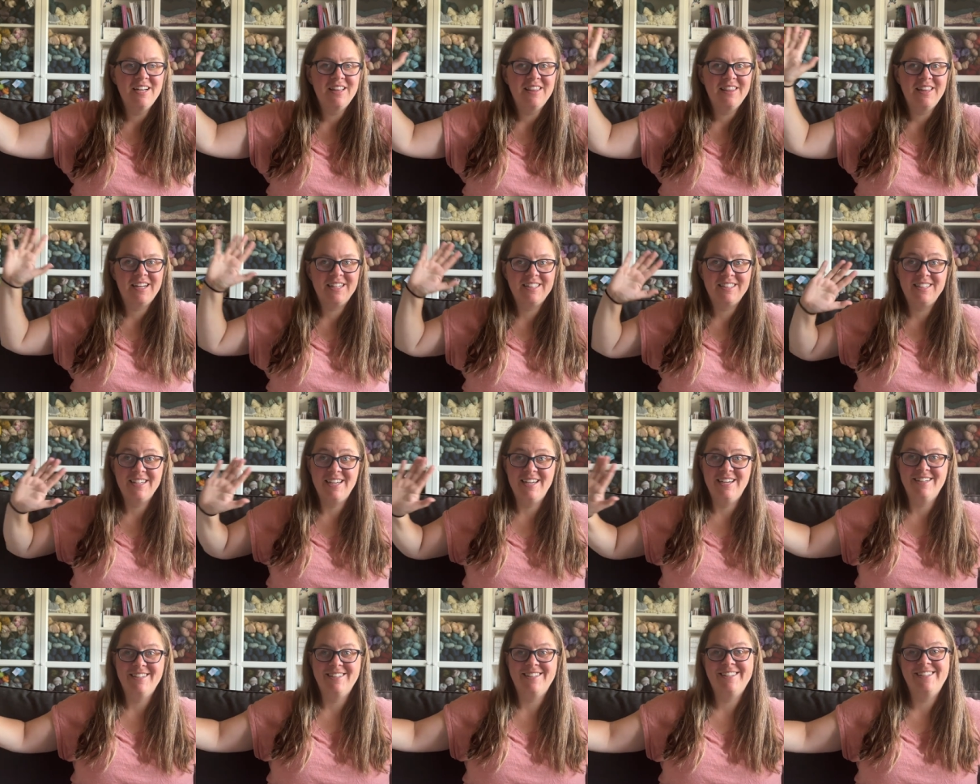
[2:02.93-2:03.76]
That's
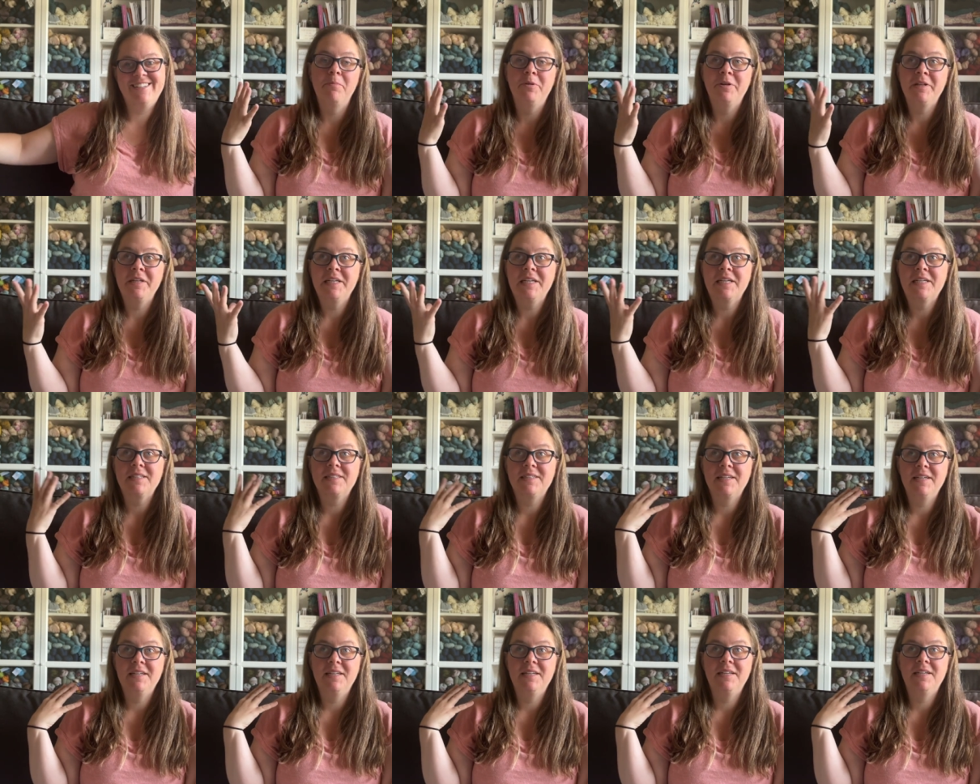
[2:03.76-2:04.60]
it. I'm really
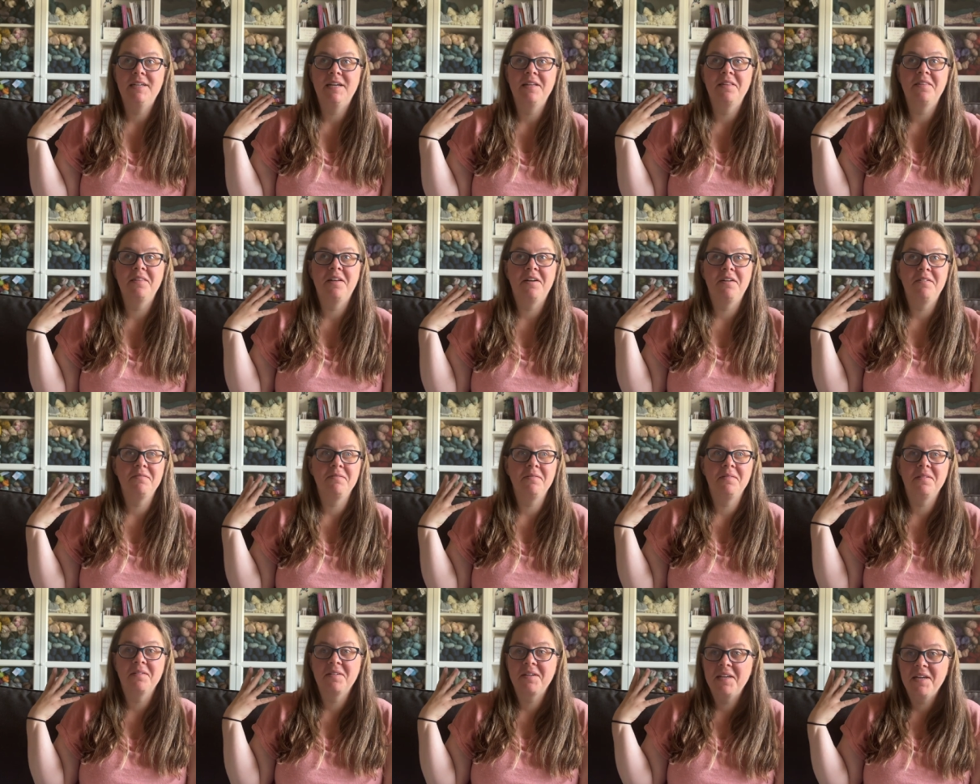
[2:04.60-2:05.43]
excited. I
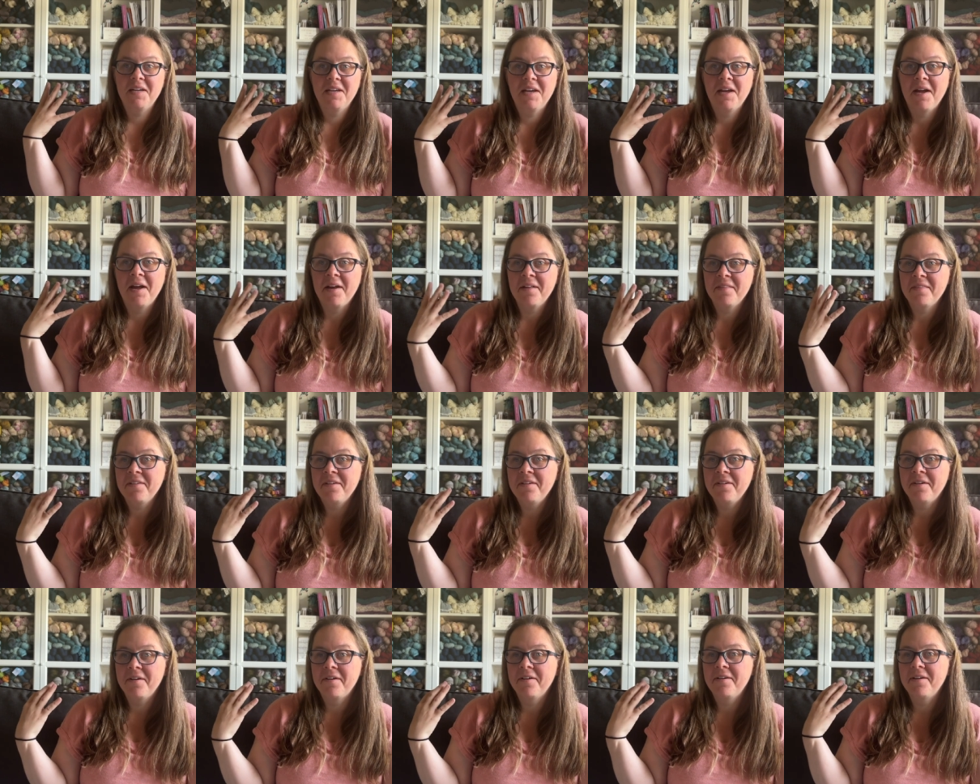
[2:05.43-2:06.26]
love looking at the
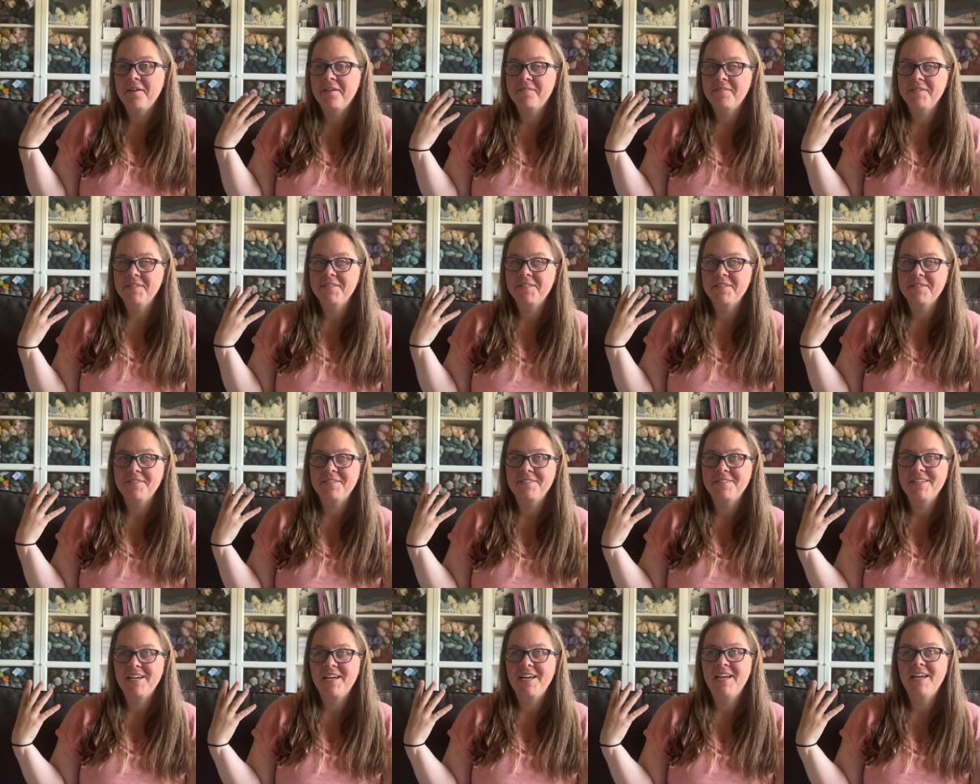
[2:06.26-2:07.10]
yarn every single
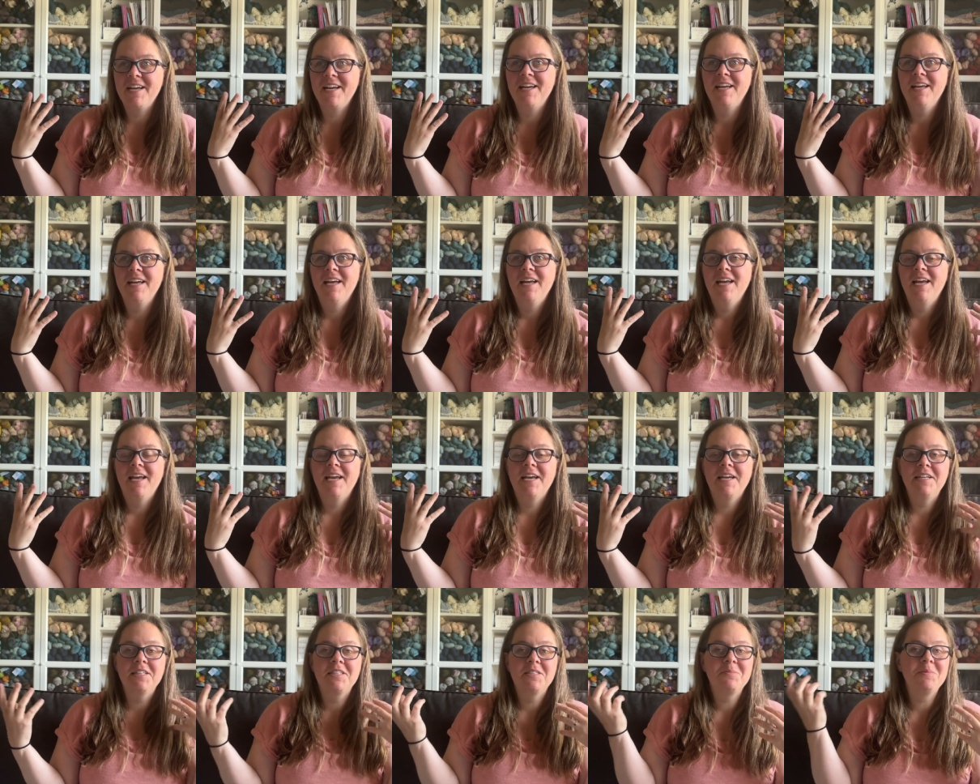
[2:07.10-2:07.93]
day.
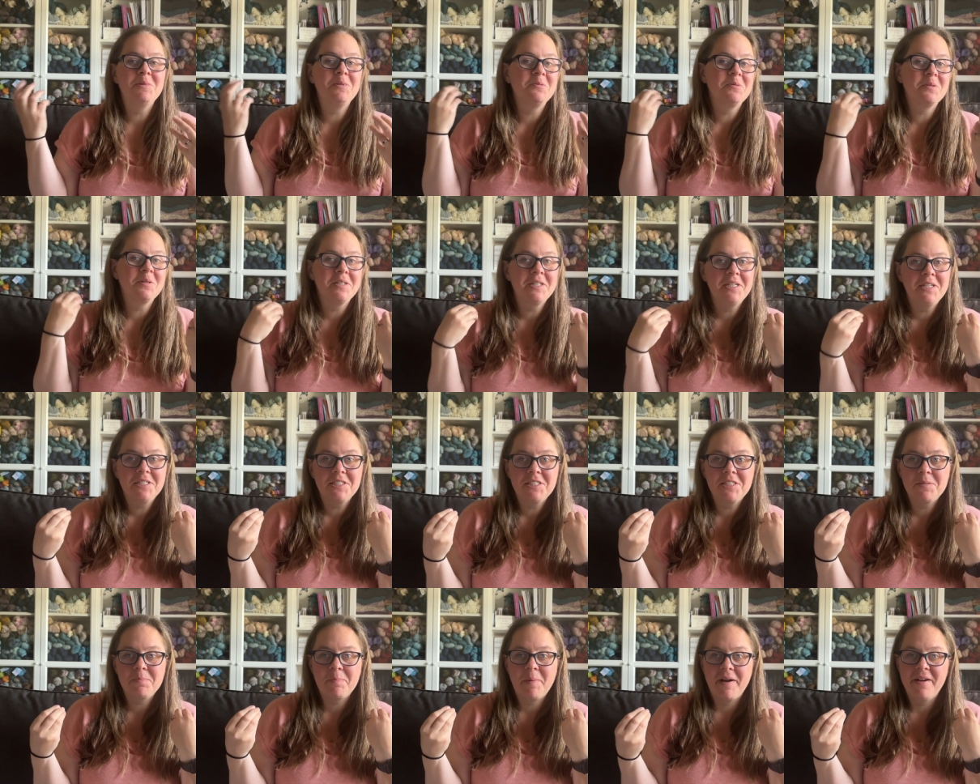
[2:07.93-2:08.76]
It gets me really
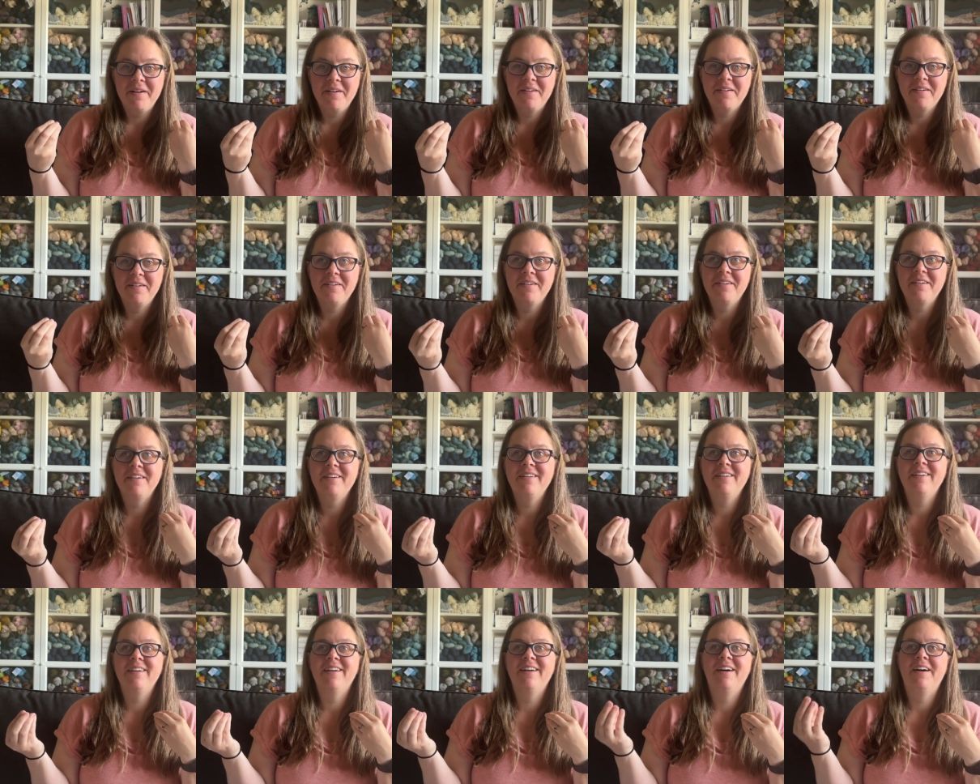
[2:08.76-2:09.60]

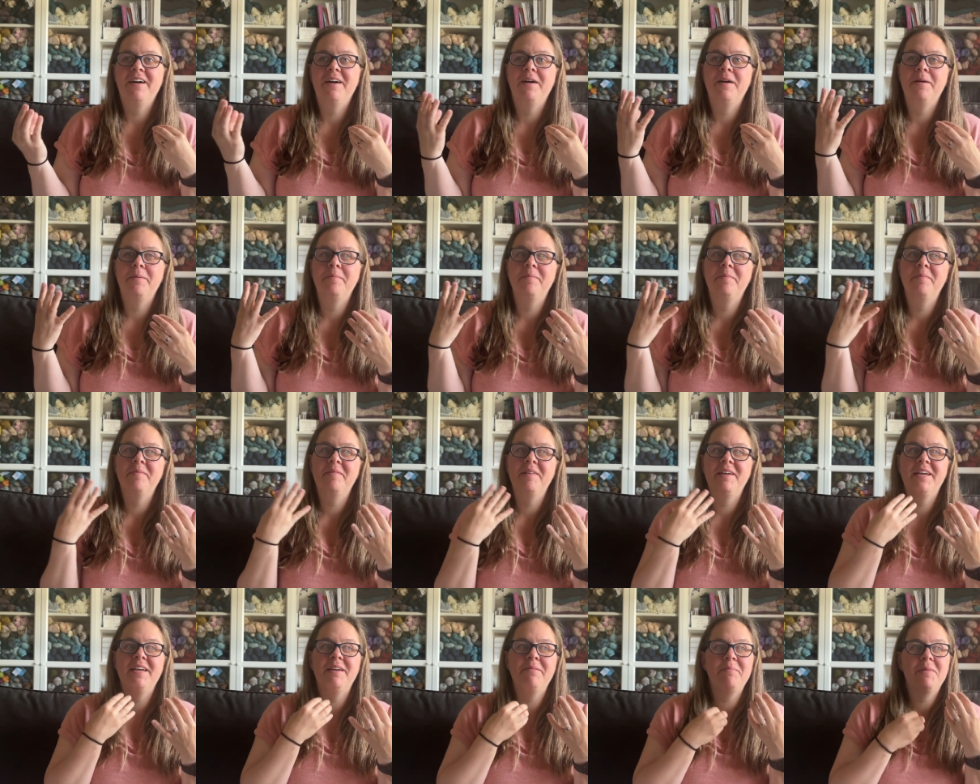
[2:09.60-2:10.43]
inspired. Um,
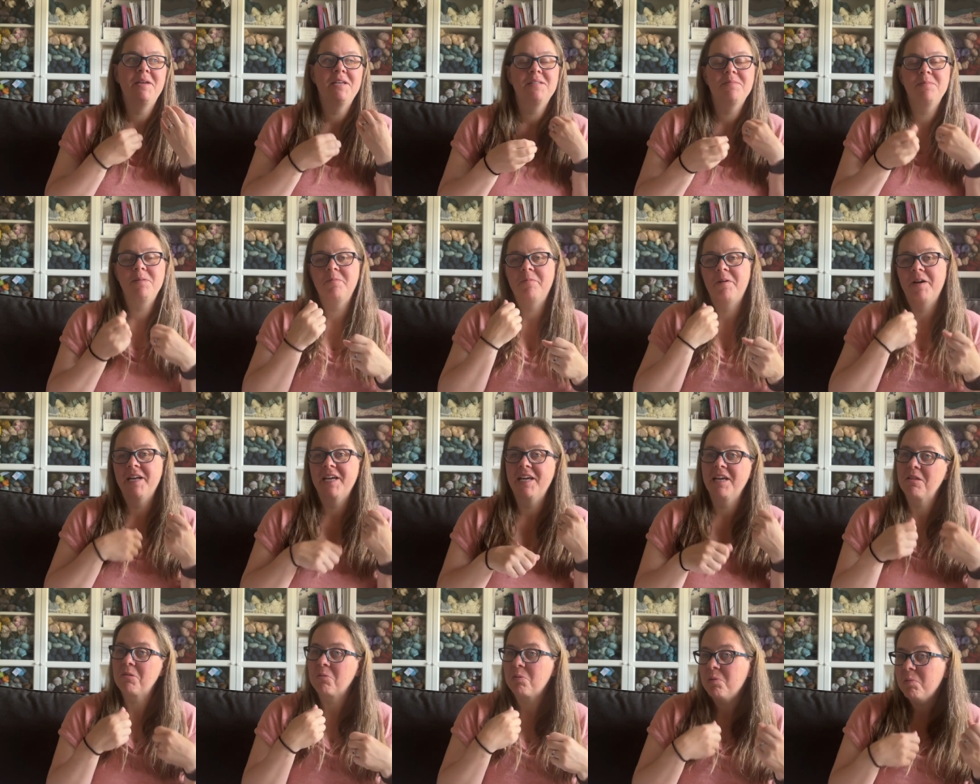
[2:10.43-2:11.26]
it makes me want to
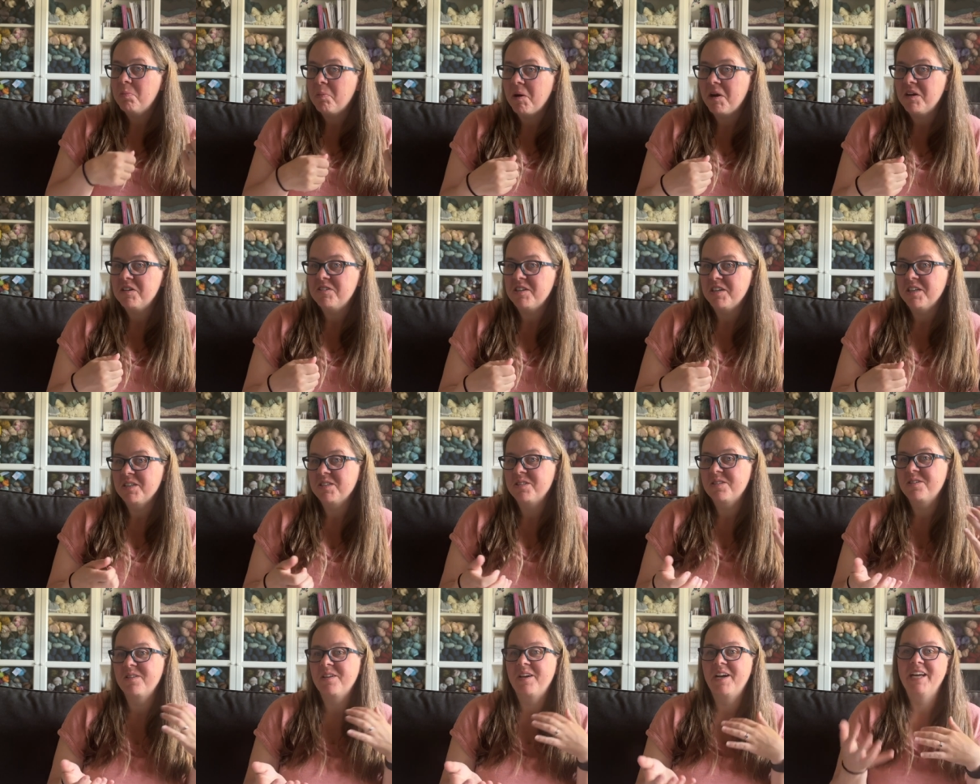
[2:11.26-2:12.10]
get through
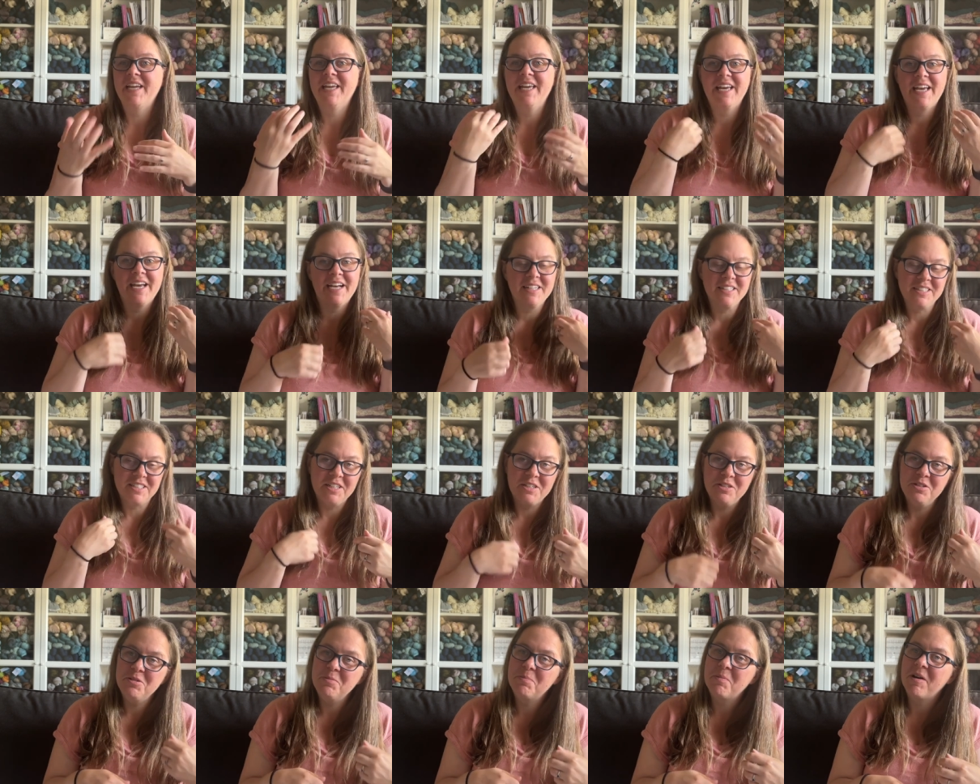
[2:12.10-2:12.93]
projects so that I can cast
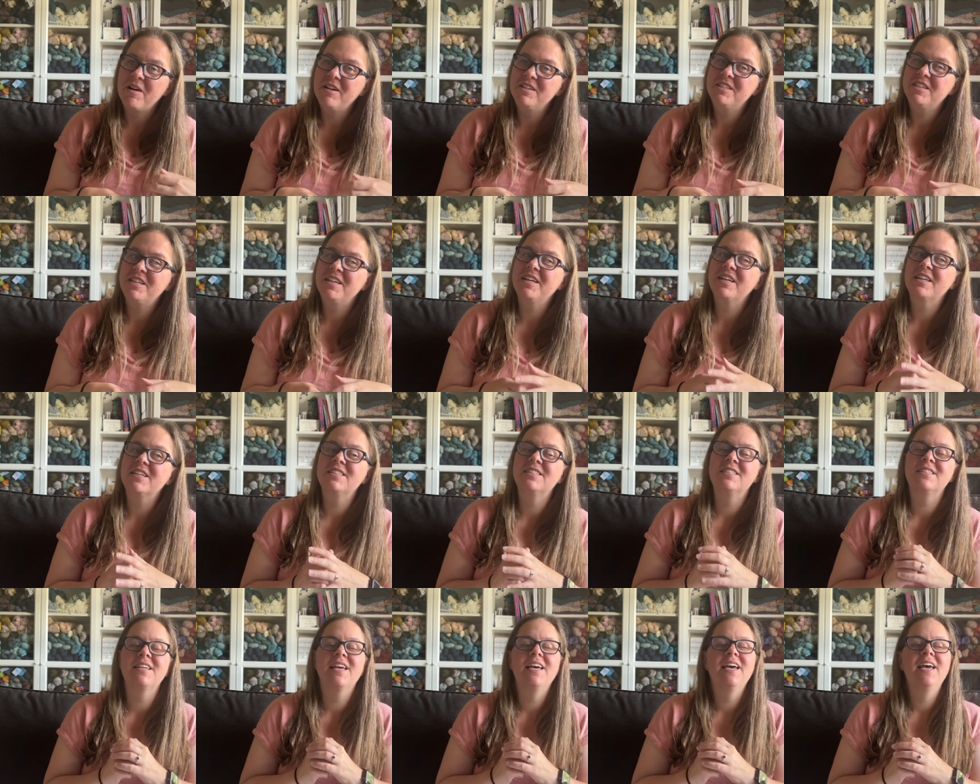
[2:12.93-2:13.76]
on new projects.